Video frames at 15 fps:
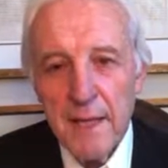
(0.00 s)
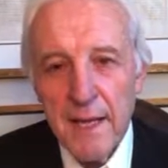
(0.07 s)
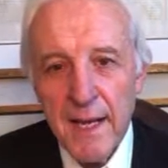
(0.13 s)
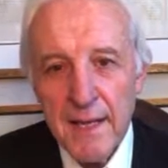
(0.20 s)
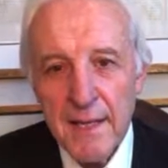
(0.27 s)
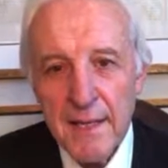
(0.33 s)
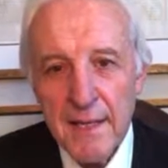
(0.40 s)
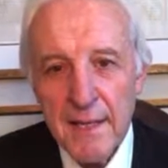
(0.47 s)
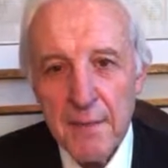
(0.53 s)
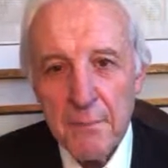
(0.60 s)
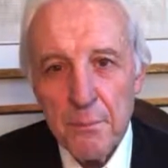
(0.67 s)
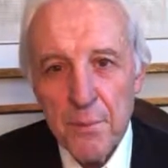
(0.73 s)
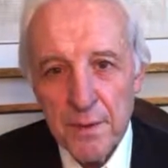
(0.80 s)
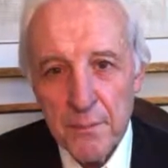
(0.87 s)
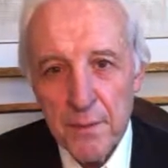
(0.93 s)
and
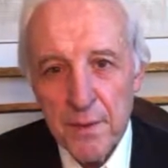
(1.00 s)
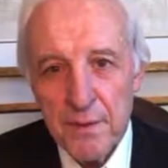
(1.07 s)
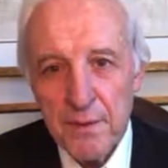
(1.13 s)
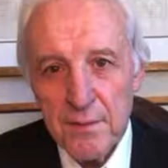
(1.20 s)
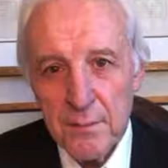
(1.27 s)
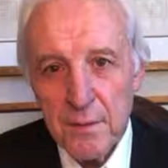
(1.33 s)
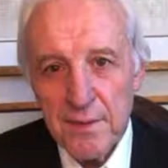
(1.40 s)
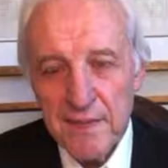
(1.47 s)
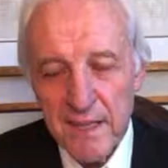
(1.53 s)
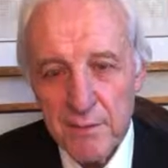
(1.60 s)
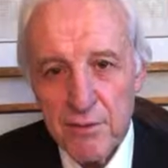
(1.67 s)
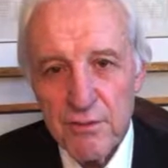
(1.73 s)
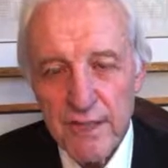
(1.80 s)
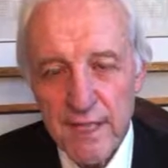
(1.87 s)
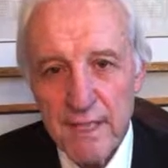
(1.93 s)
with
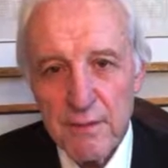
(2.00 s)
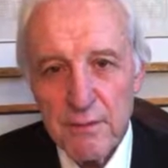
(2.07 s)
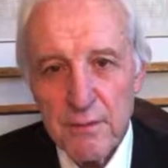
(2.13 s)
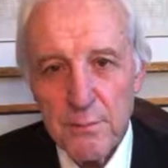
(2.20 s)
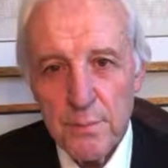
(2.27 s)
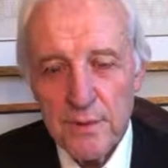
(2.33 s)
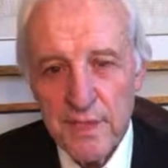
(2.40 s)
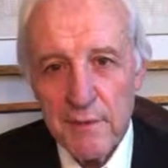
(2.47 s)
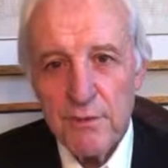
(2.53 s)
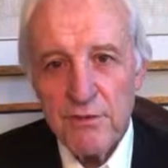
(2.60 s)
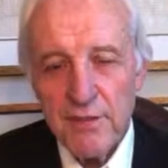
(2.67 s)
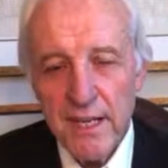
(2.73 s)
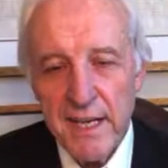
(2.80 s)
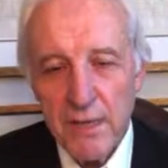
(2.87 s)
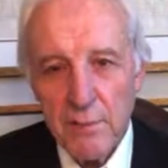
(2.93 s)

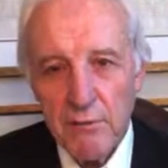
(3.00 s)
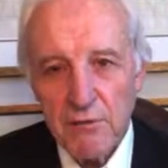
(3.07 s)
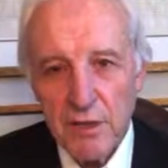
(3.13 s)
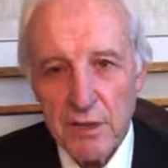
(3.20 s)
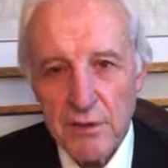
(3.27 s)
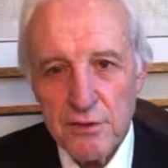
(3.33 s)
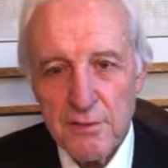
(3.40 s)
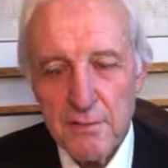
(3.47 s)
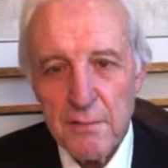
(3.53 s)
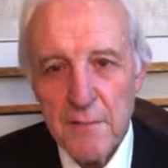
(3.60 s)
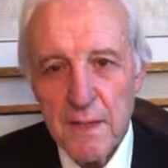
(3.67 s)
devastating results.